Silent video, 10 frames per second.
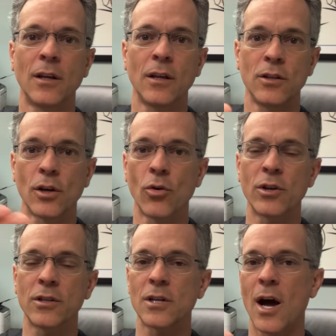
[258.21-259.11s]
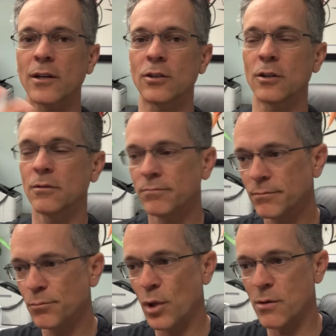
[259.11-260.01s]
you go into the doctor,
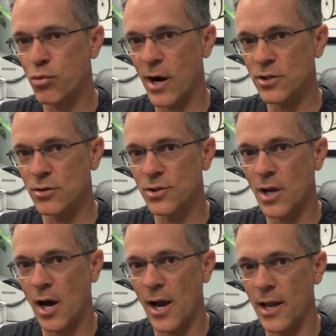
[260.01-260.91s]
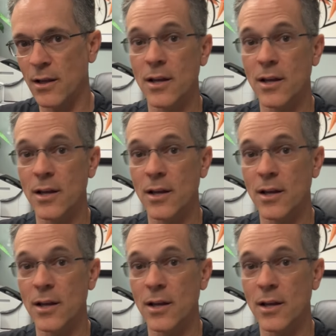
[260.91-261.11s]
blood pressure is high.